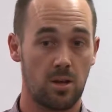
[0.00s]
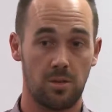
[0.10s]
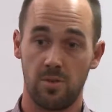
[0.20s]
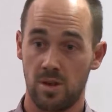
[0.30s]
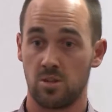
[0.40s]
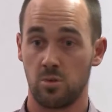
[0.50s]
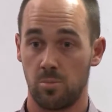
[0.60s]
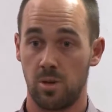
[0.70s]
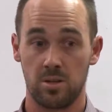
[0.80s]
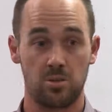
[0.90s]
financial
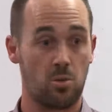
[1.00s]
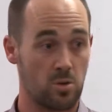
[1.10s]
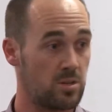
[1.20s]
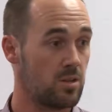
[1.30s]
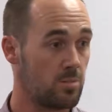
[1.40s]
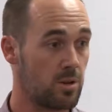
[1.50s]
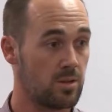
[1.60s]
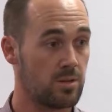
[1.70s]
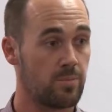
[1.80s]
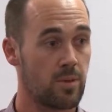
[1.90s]
dependent or
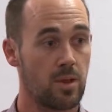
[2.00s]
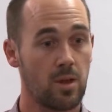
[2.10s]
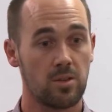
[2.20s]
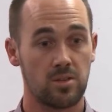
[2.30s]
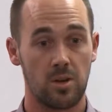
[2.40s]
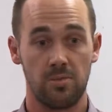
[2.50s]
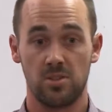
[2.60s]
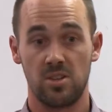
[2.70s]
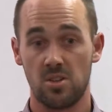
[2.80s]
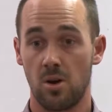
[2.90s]
interdependent. So if
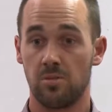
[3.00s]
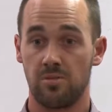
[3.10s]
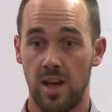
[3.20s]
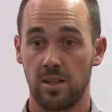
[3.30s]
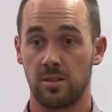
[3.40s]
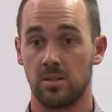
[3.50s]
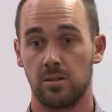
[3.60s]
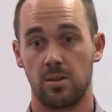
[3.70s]
it's a non-valid